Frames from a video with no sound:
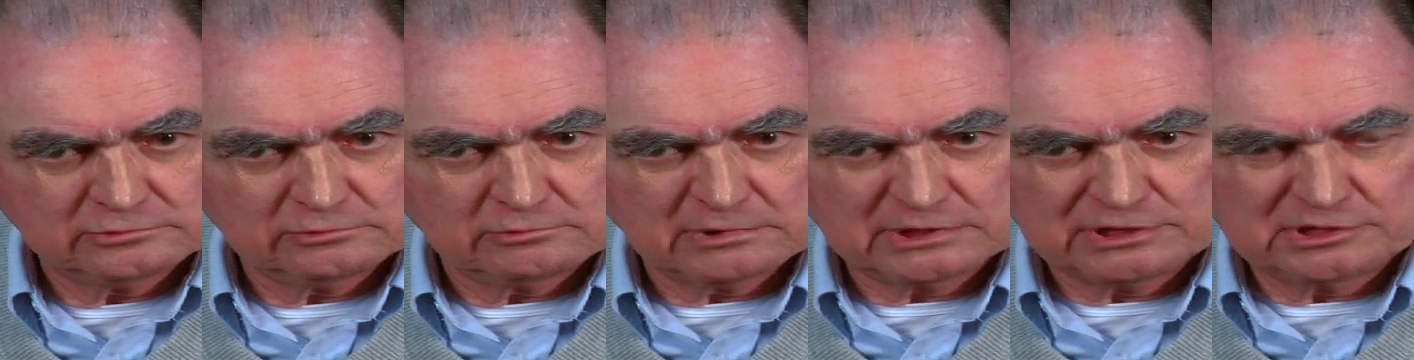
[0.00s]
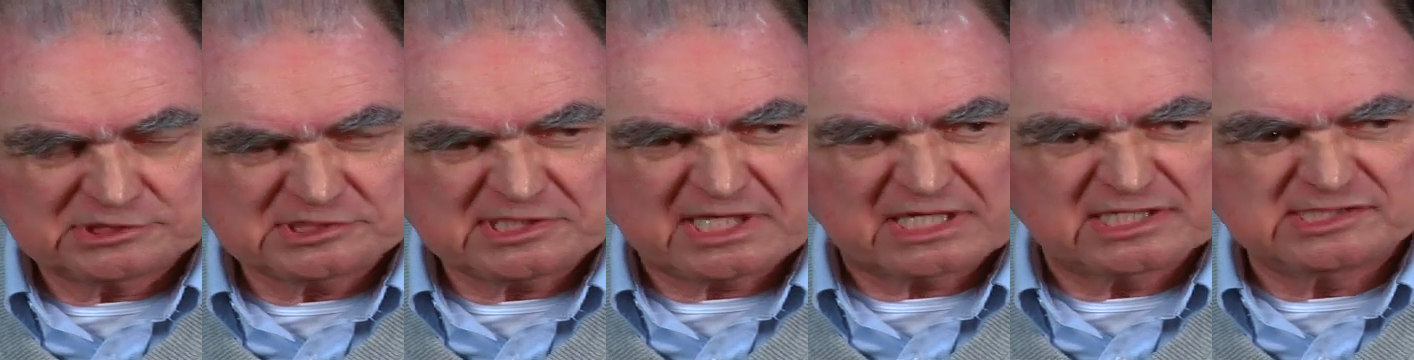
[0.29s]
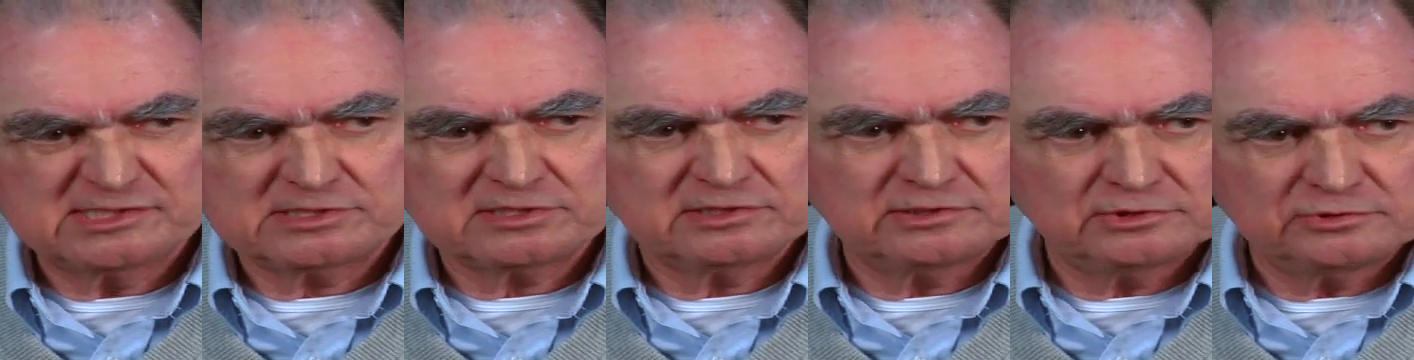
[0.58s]
What does that
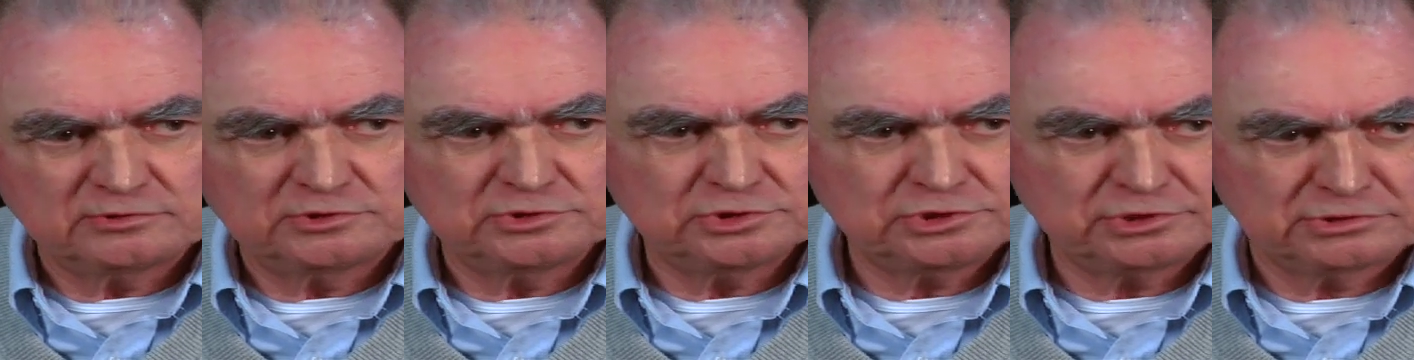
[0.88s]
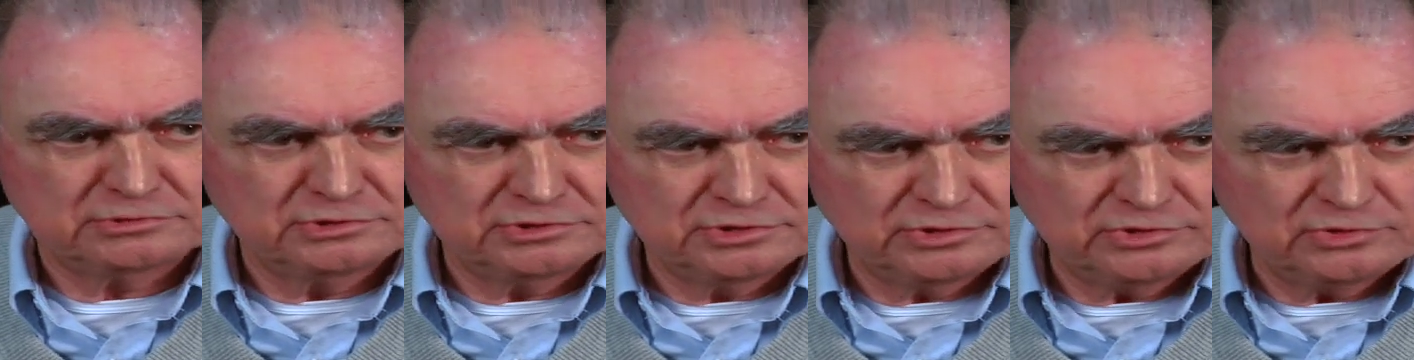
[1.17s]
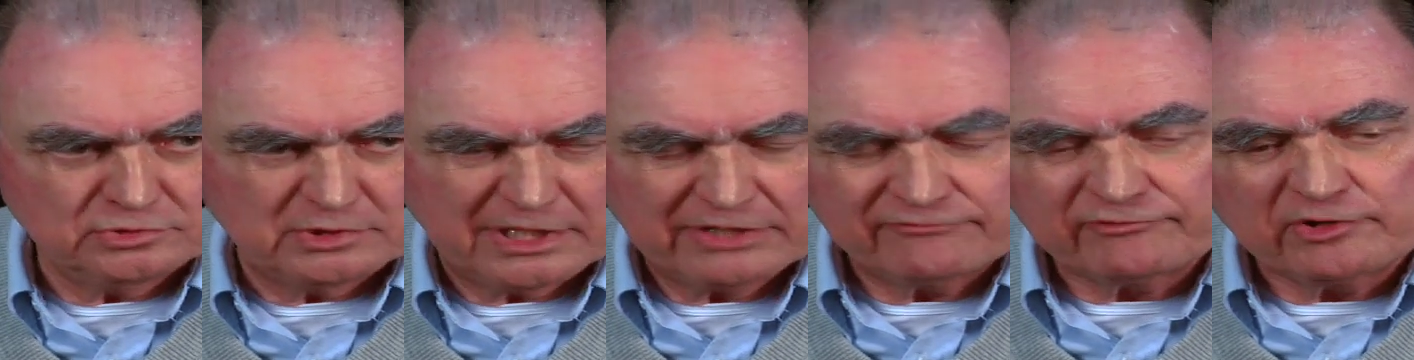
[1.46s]
institution
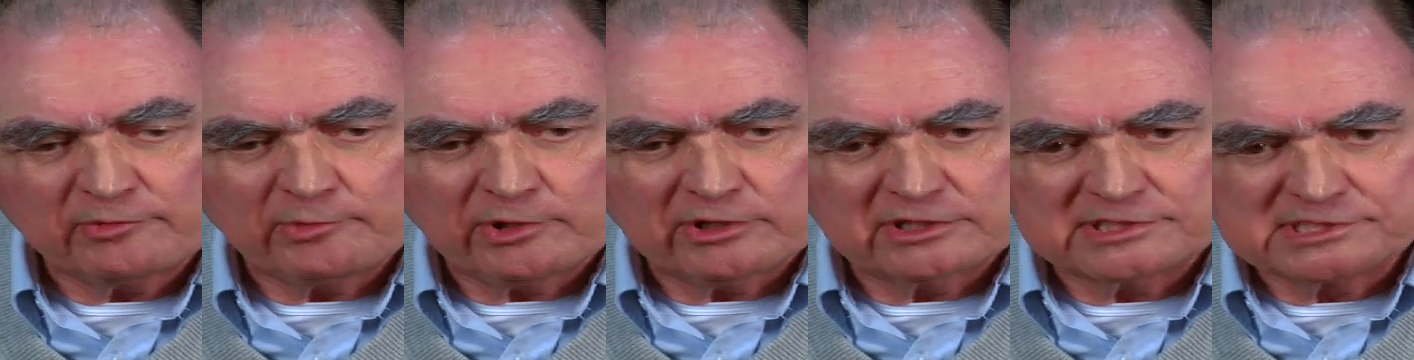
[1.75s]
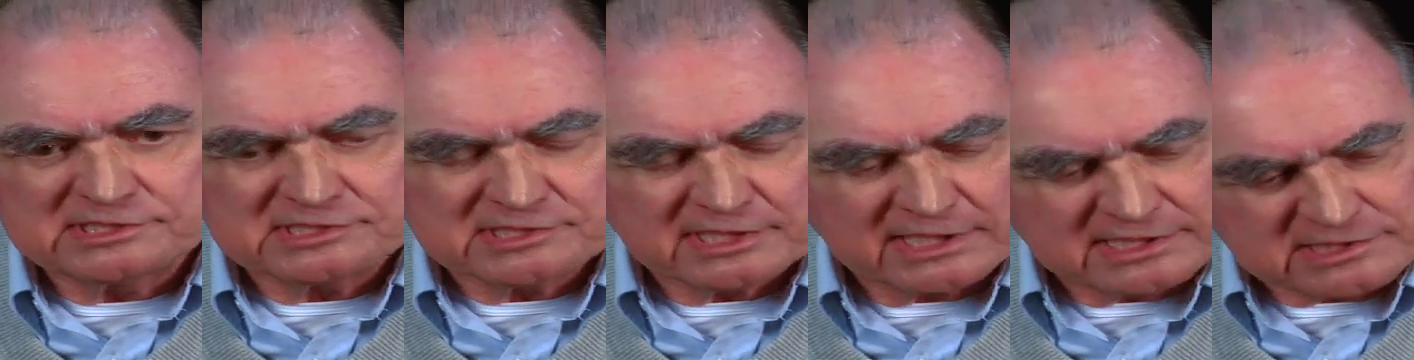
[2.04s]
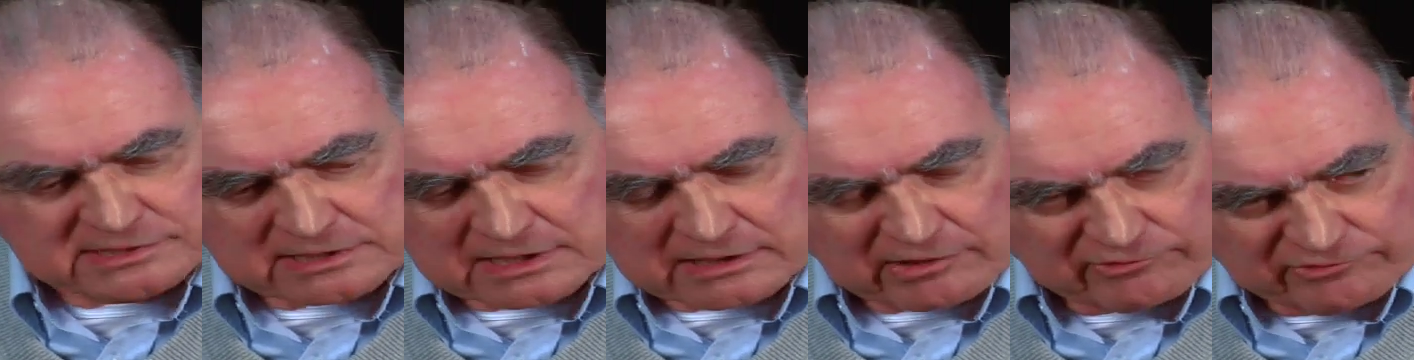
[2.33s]
do? Everybody
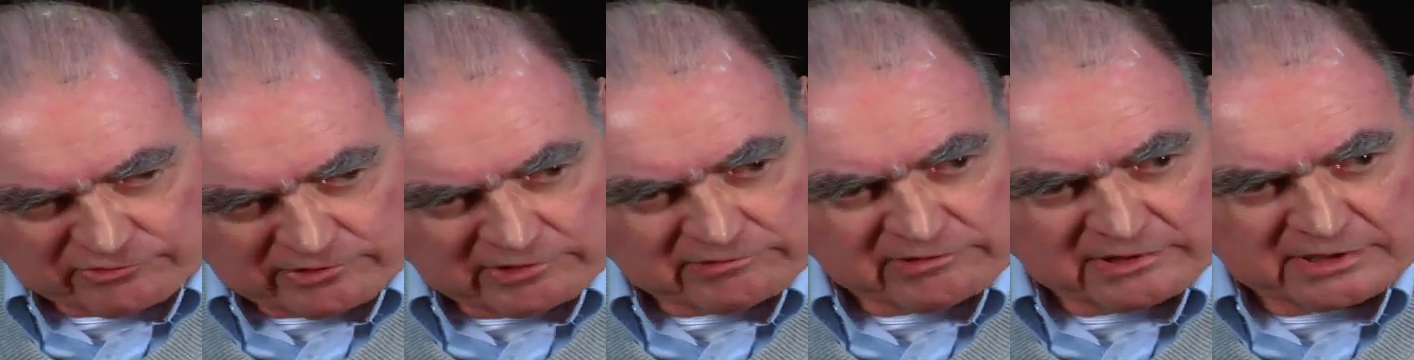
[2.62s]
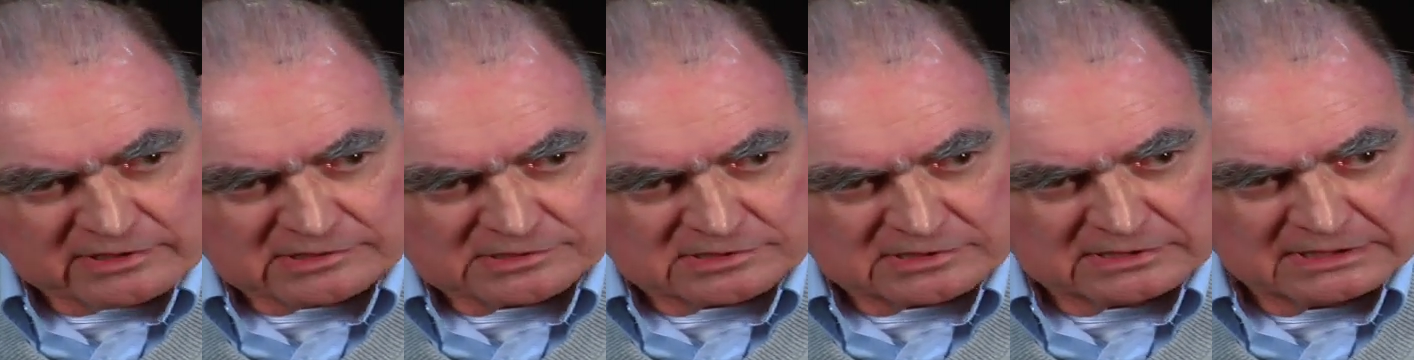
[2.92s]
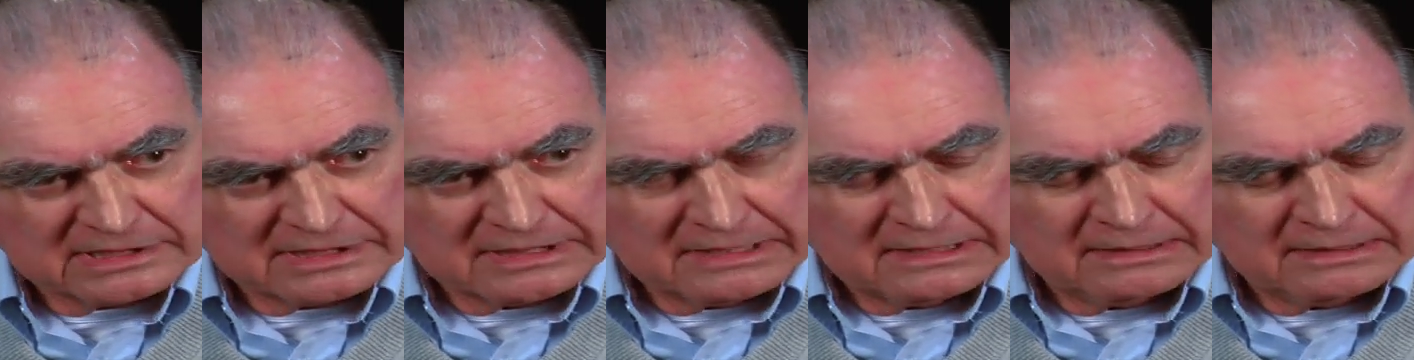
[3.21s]
says there are 3 things.